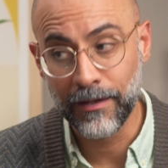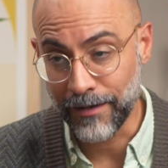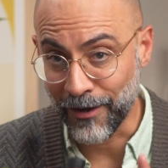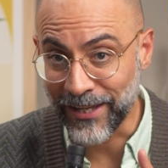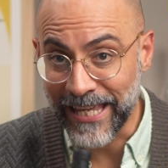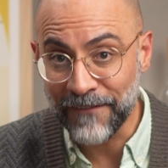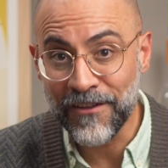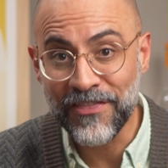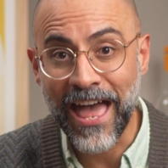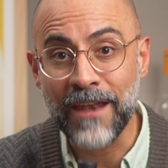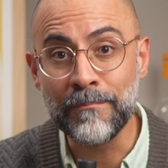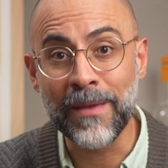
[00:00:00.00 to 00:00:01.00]
Now, given
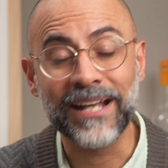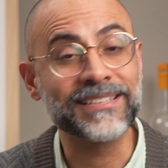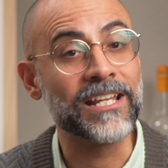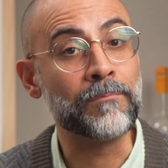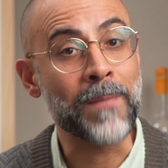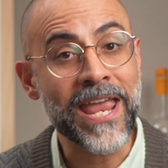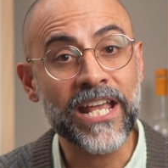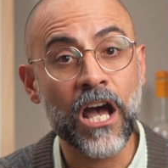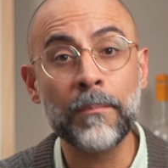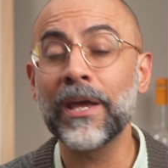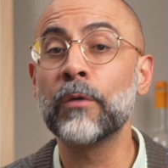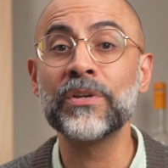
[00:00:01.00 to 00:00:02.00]
that mix and
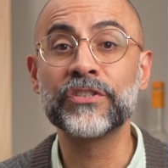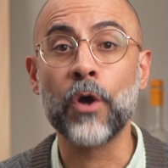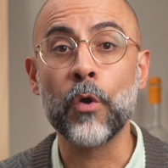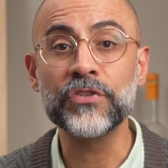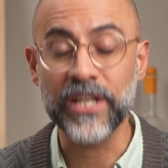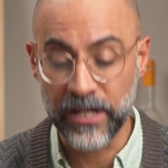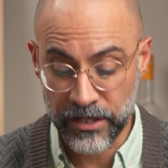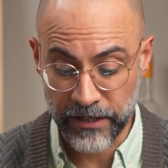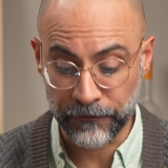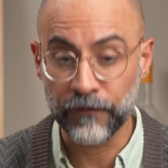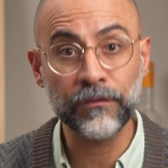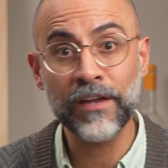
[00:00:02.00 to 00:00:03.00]
makeup, it results in a
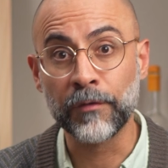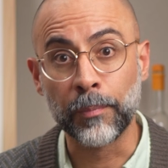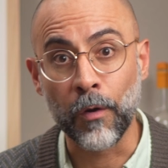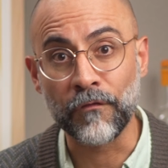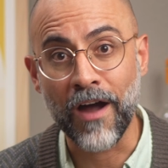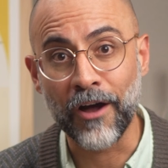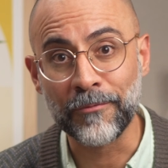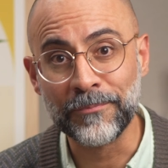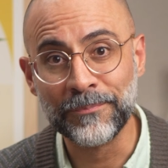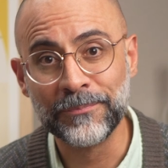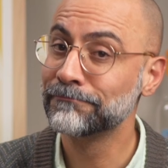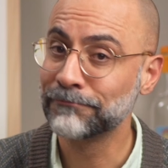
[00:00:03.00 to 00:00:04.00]
different flavor profile.
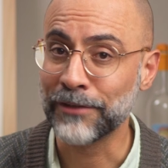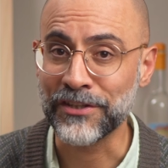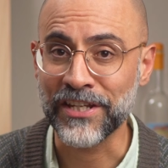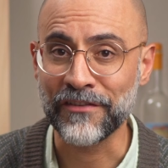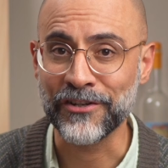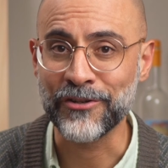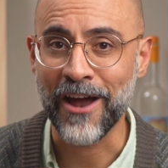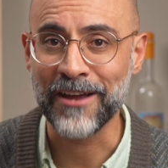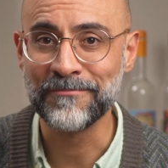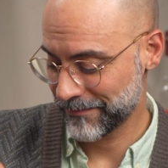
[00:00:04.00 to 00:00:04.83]
Let's give it a try.